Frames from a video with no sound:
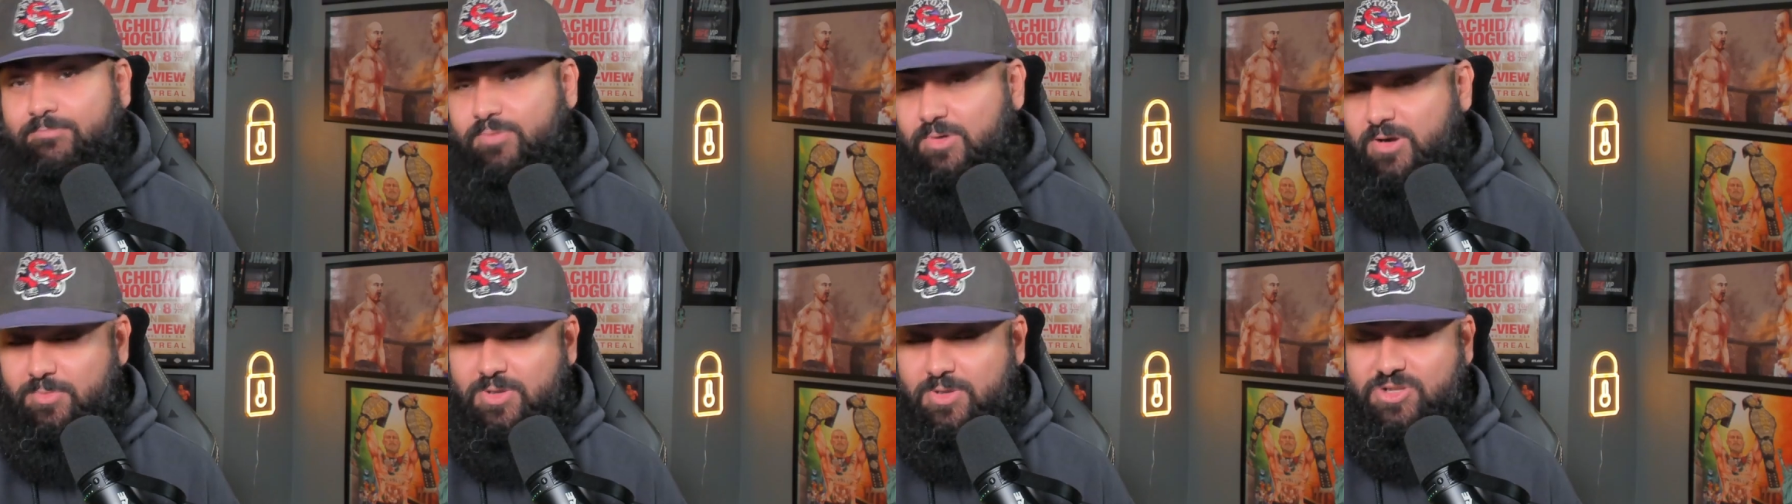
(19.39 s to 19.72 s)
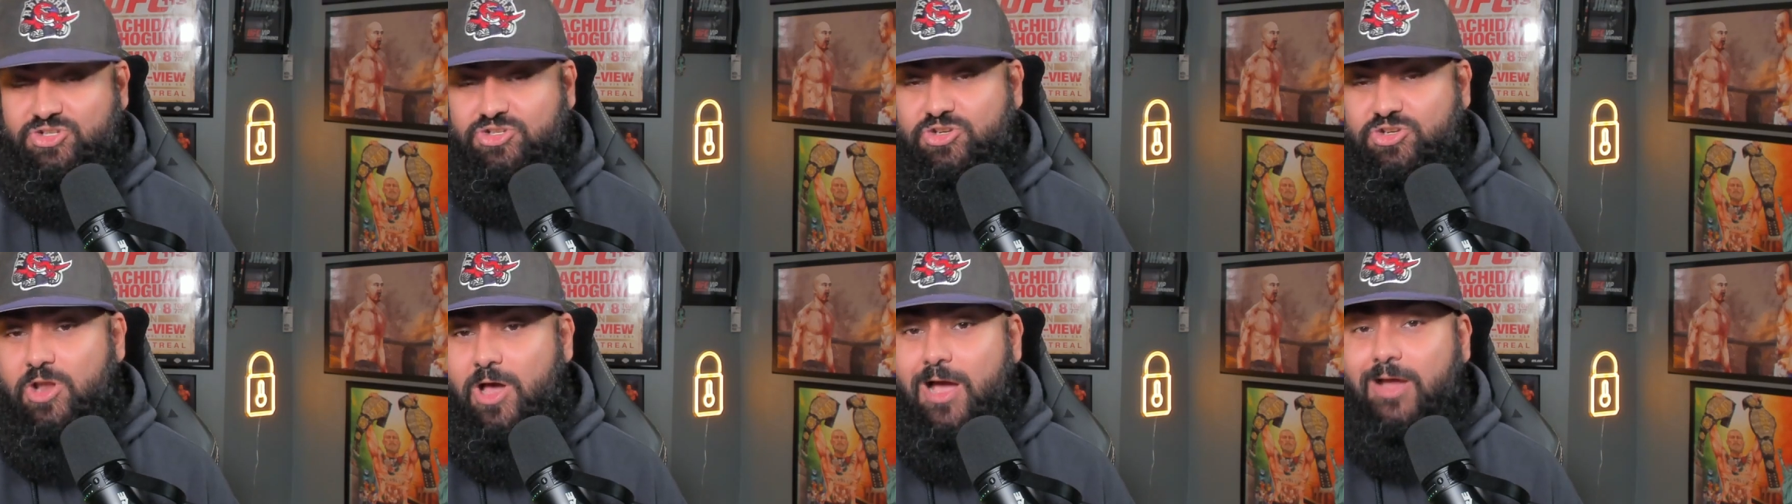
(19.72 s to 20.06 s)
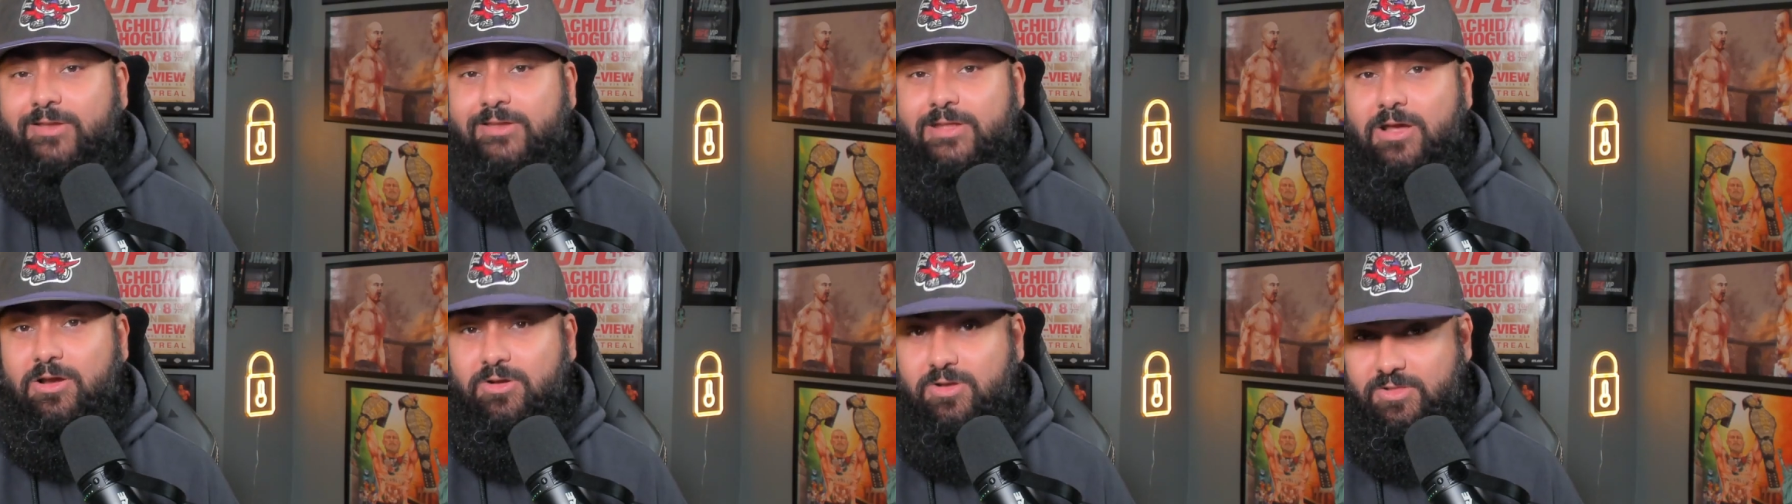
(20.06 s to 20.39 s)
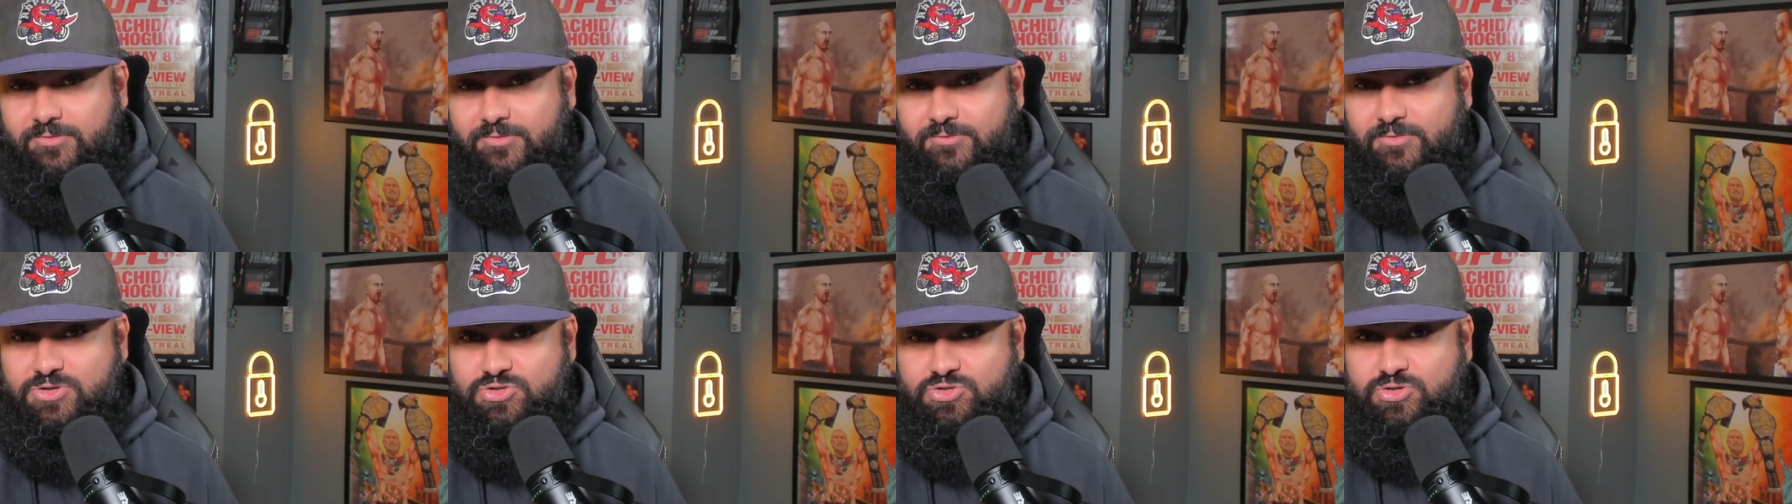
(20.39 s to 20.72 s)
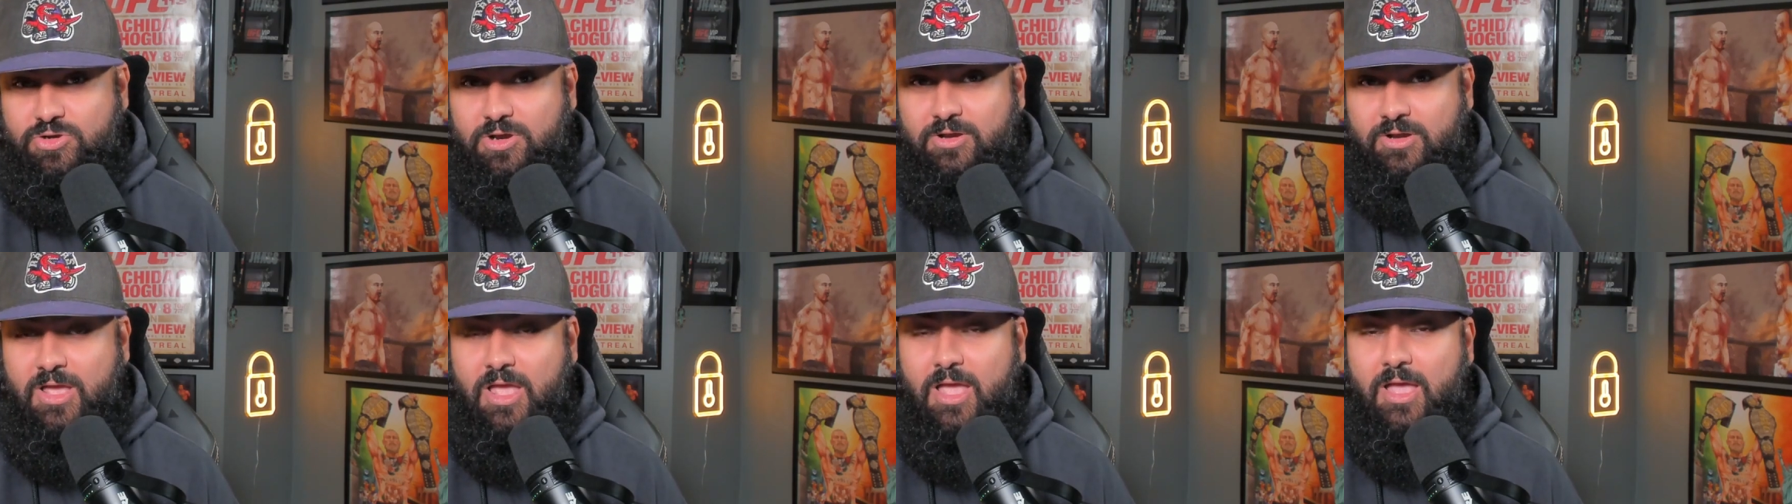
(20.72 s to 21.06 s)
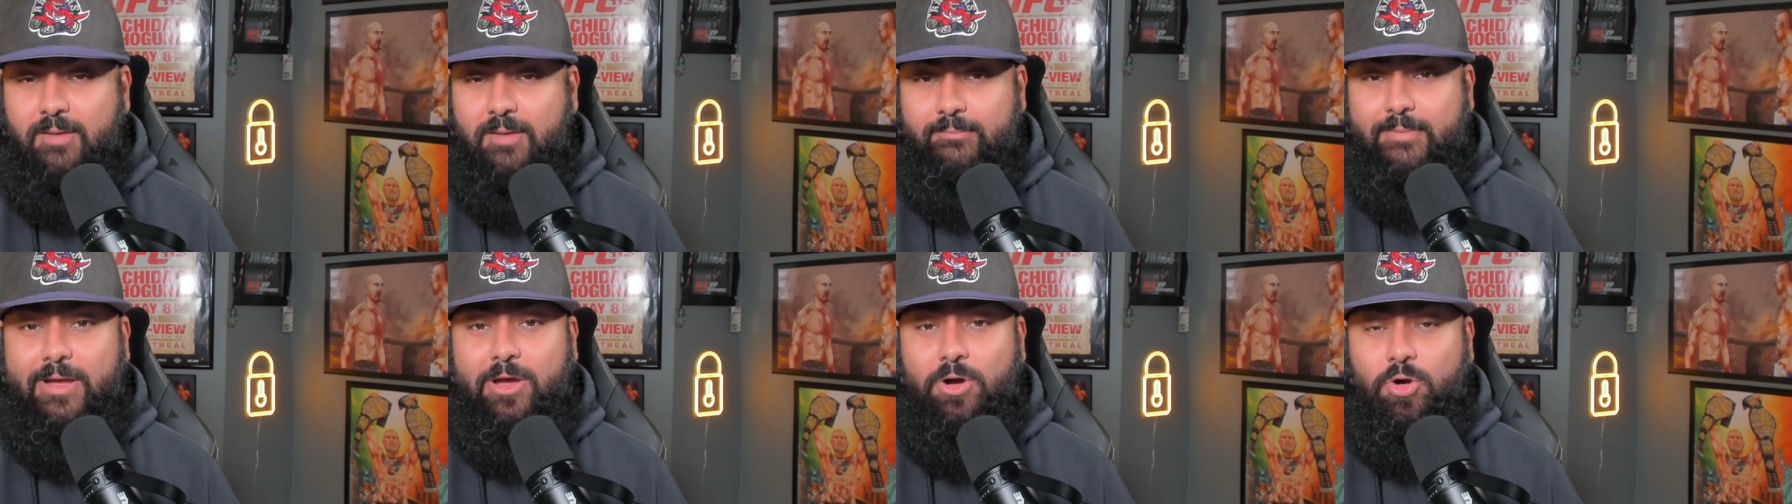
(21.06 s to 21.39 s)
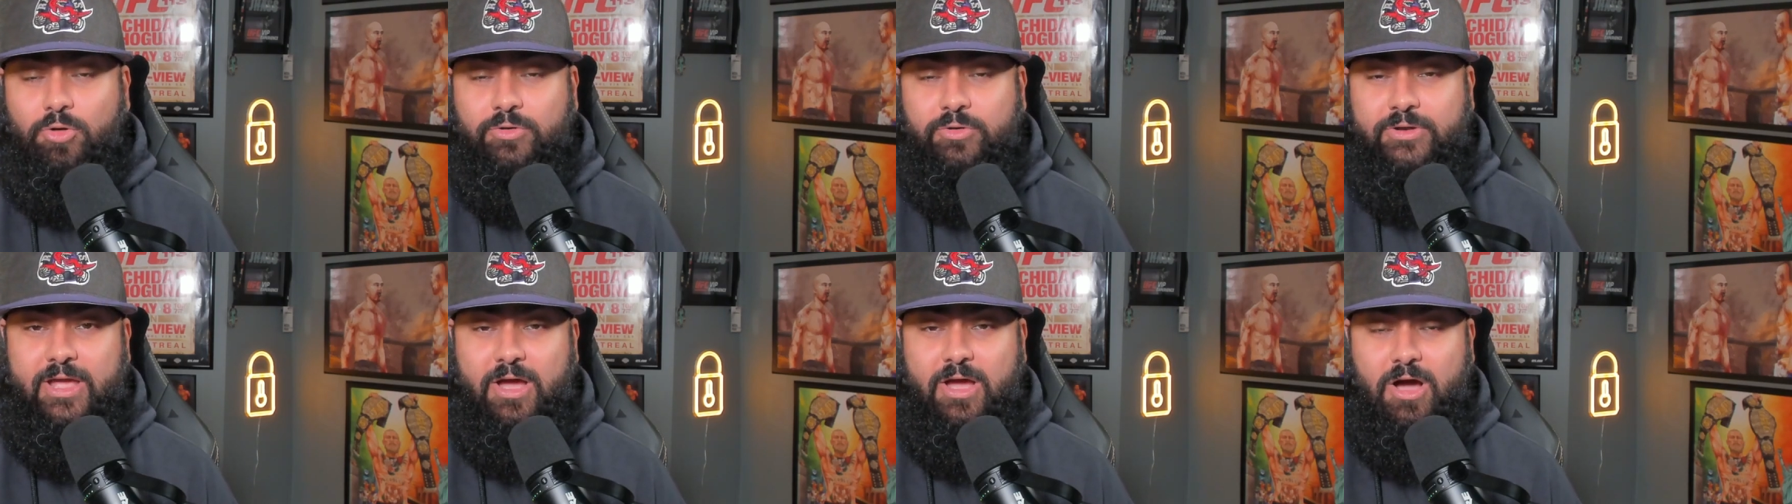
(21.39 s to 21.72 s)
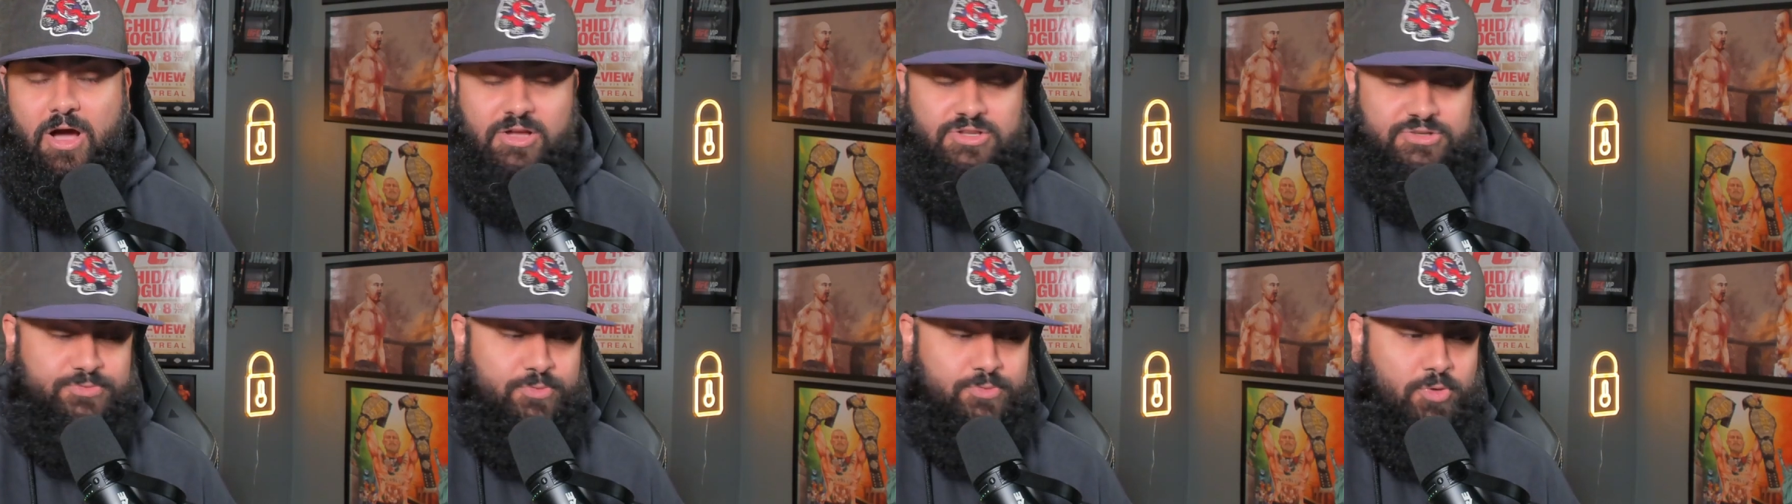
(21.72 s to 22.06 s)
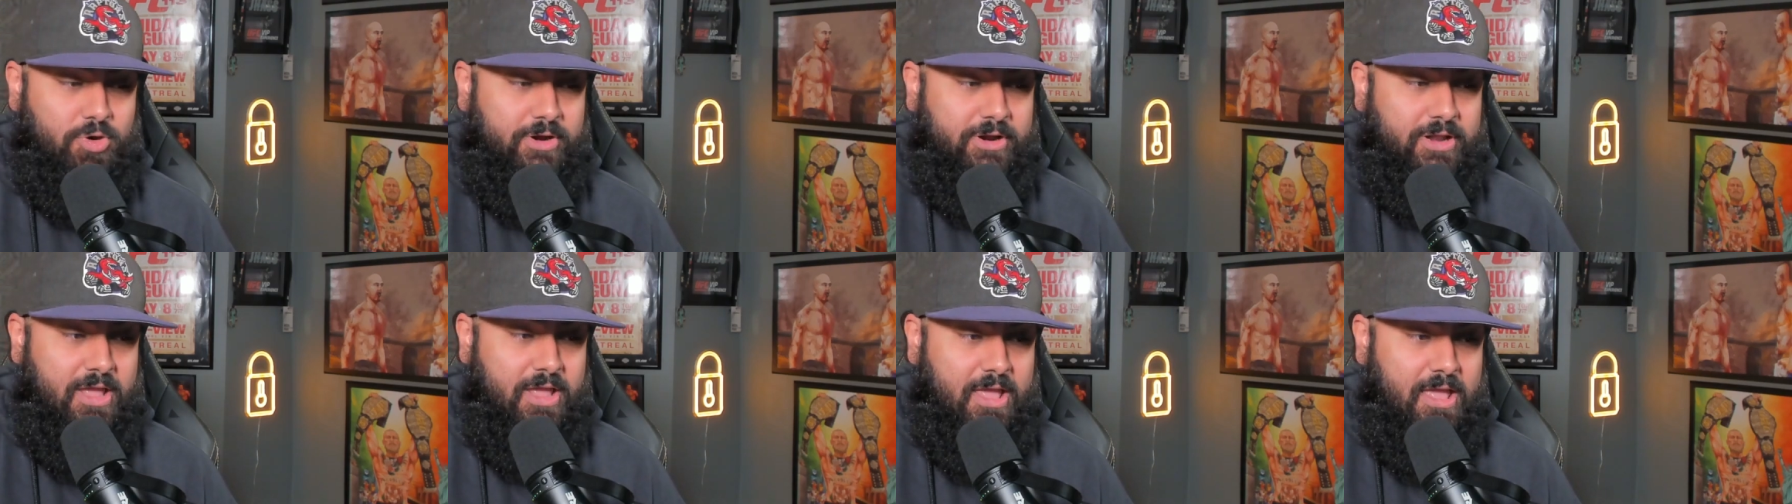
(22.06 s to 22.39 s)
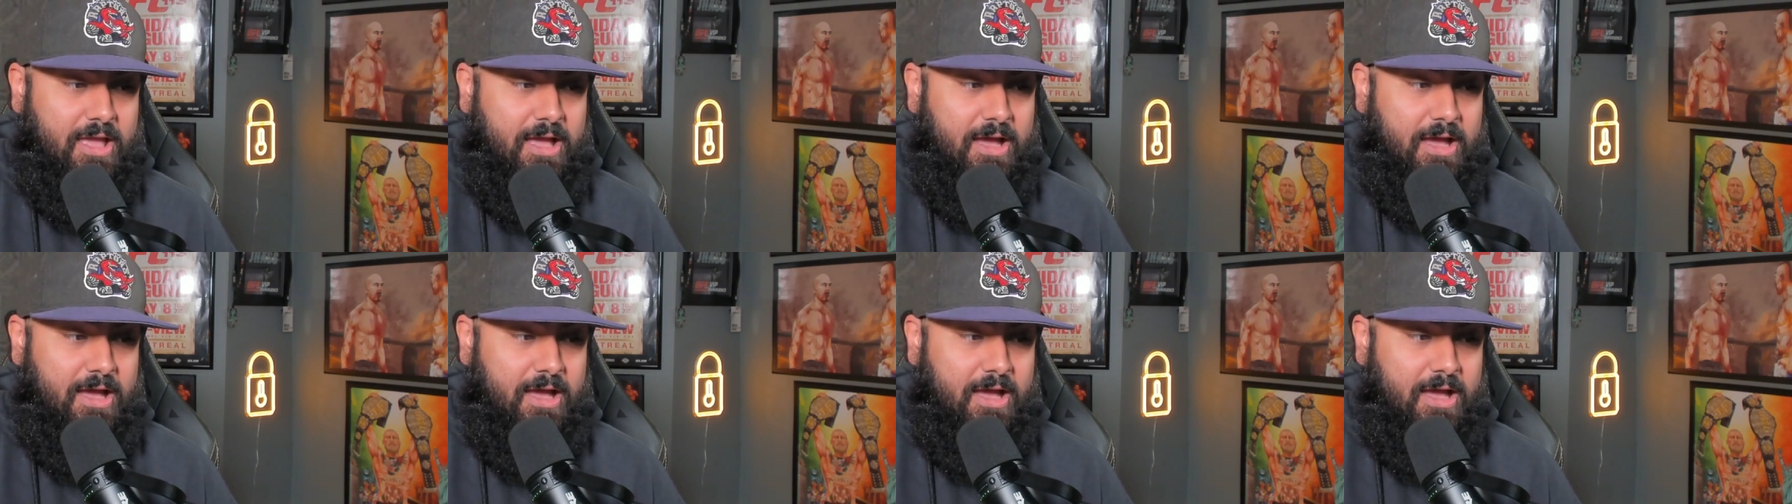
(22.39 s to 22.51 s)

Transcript: pretty much knocked out in the first round by Ode Osborne.